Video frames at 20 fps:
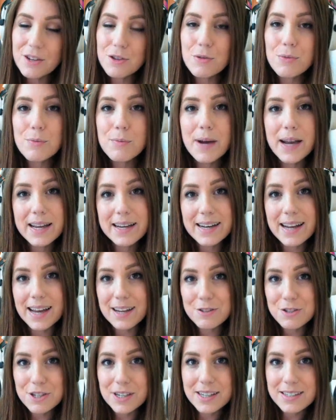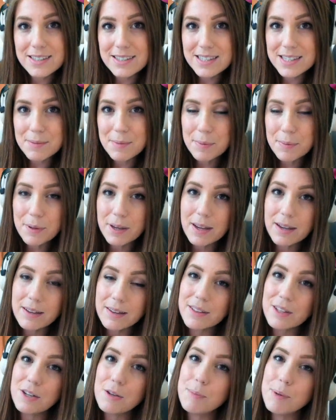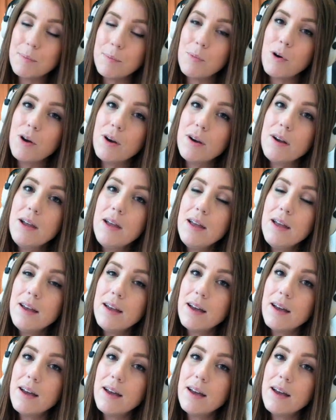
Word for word: You might actually get to see me playing a little bit more,